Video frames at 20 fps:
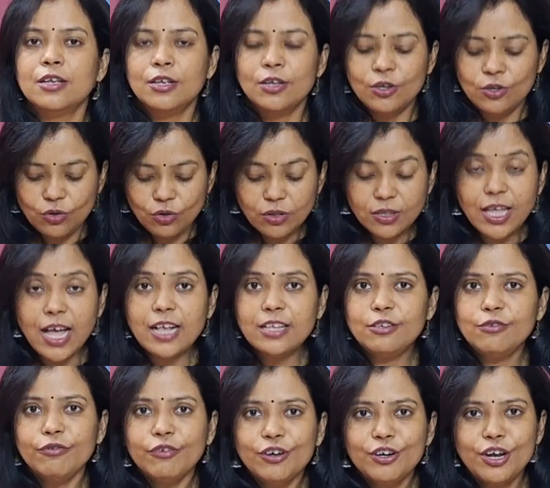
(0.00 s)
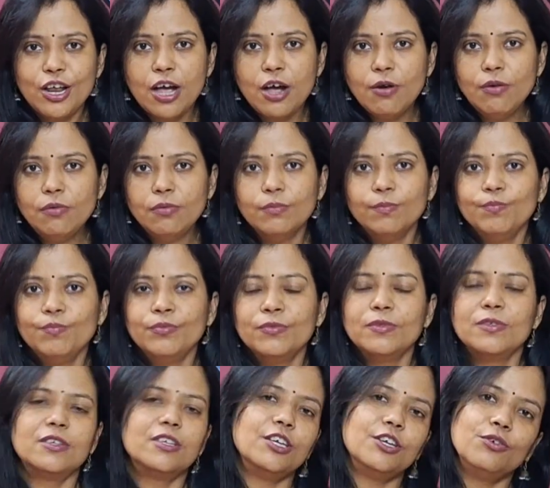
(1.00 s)
So that's for now.
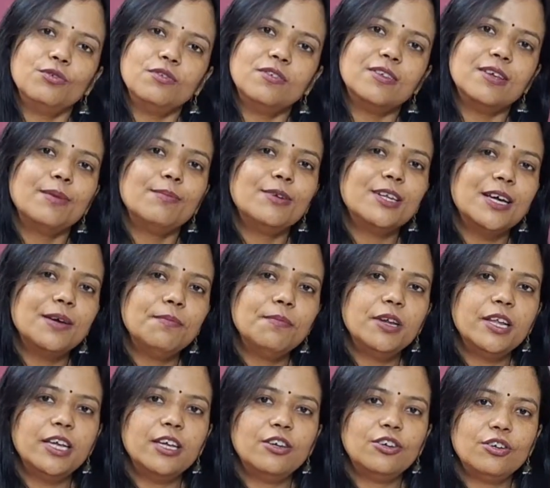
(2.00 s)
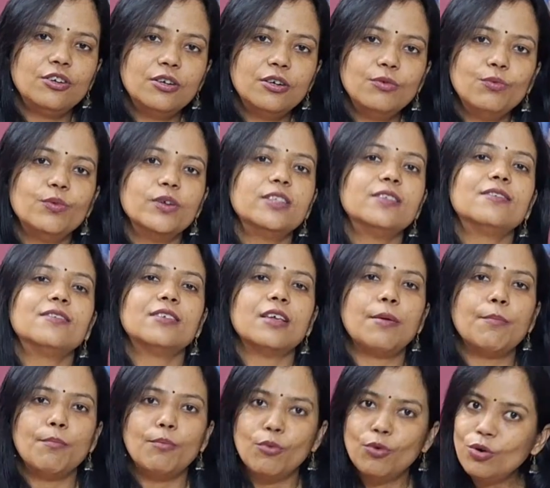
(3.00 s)
See you sometime later with
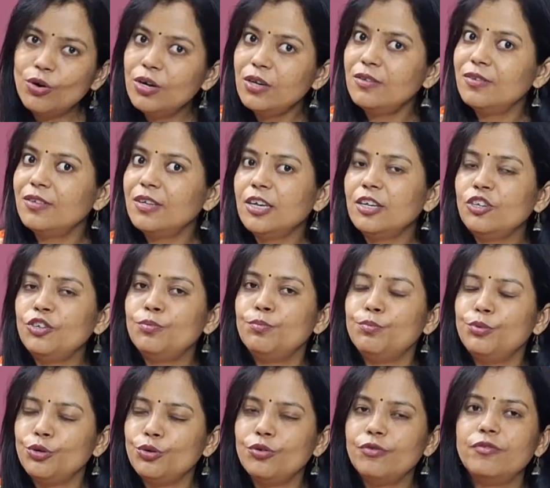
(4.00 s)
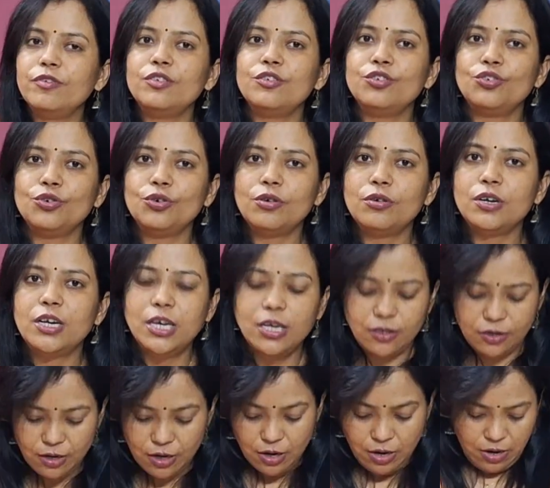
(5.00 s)
some more such beautiful
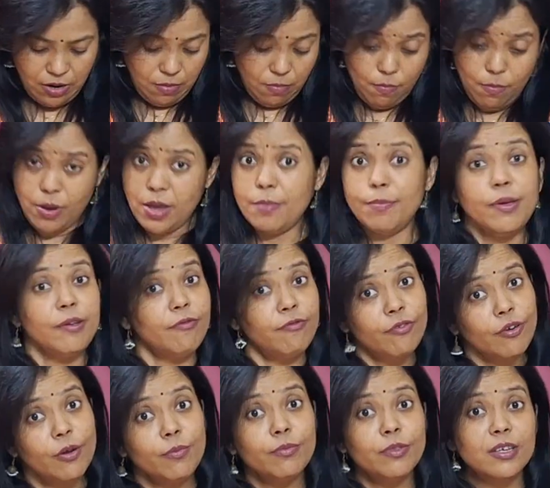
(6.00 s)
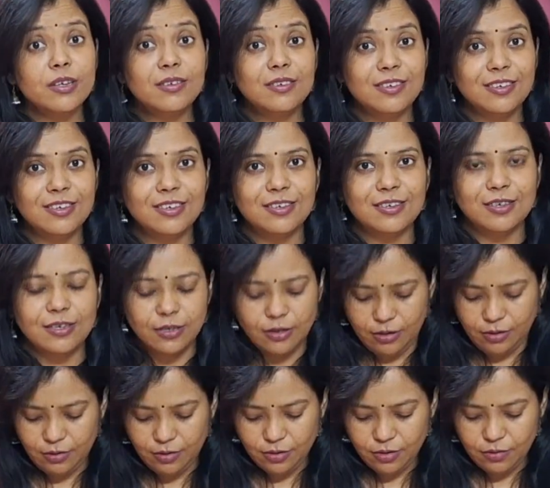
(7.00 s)
stories, maybe from this
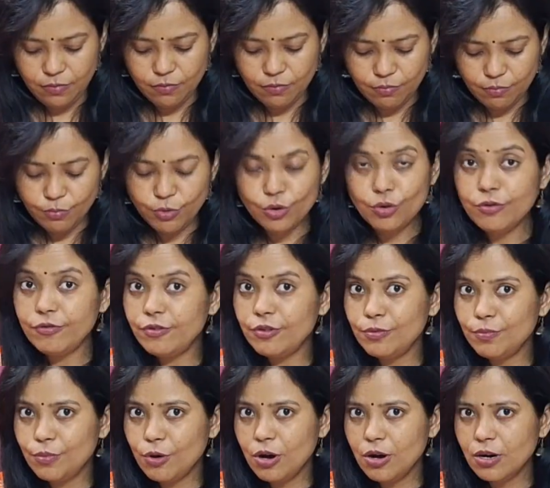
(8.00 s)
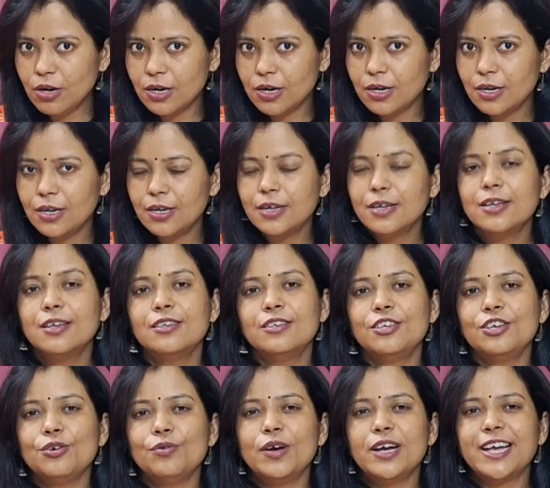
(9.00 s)
beautiful book. See
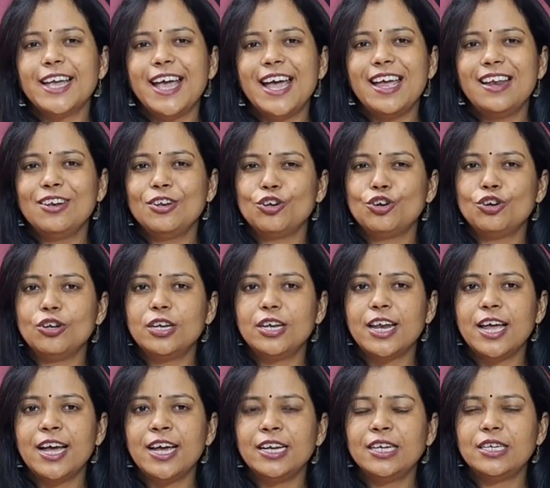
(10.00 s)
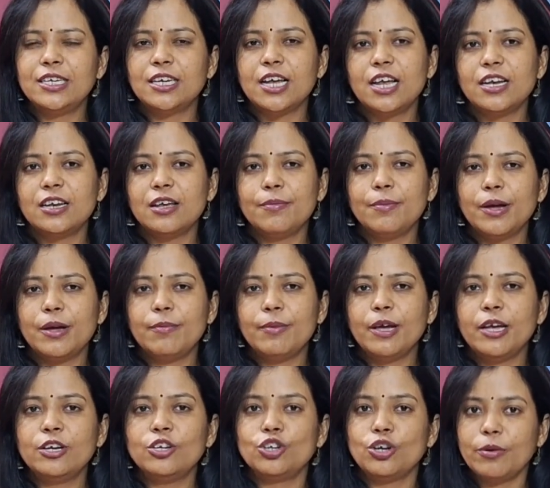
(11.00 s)
you again. Good night. Tata, bye
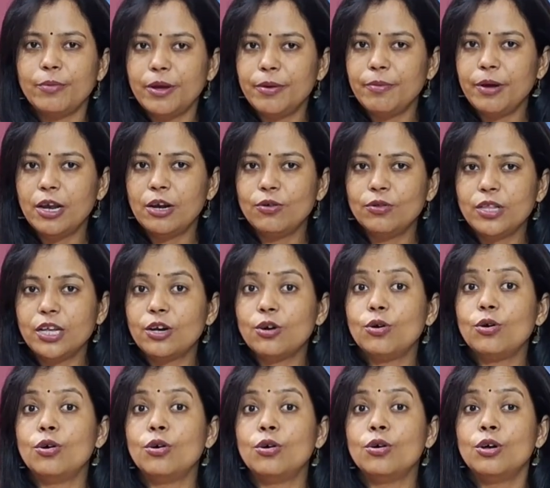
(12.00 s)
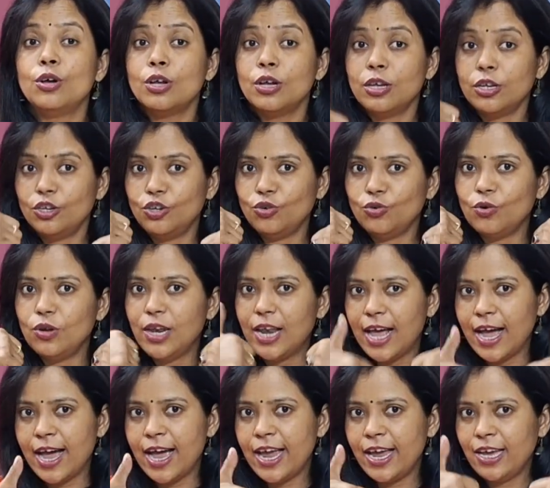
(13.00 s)
bye. Shobai bhalo theko. Do
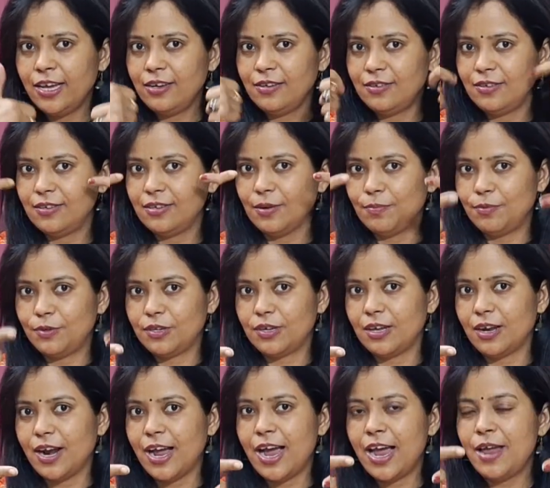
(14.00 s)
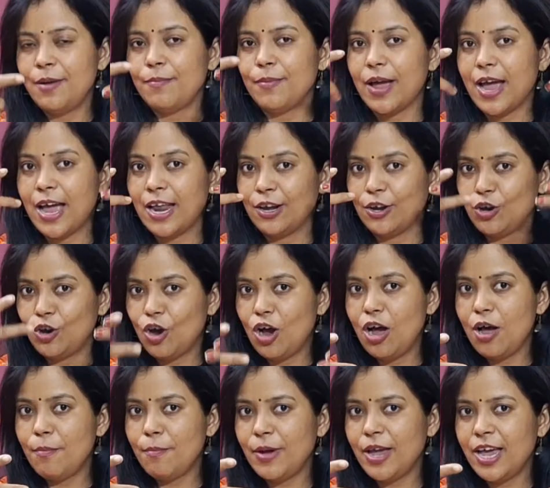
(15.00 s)
like, subscribe and
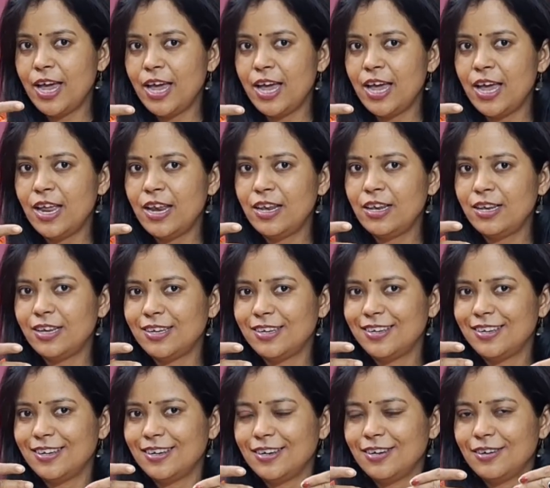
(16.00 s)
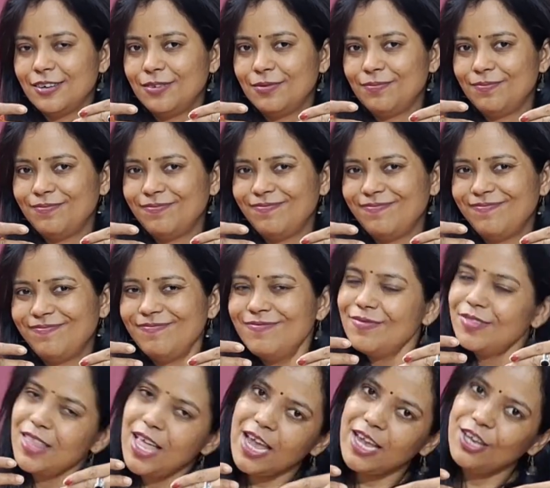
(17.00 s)
comment.
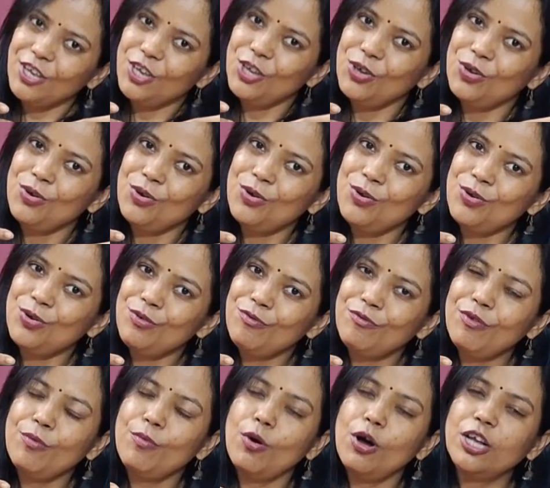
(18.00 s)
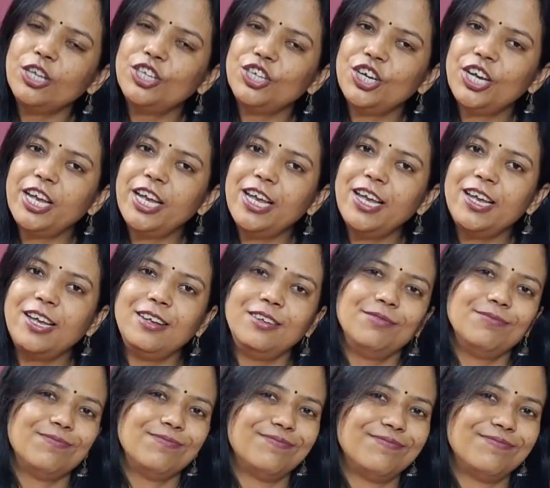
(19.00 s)
Thank you for watching.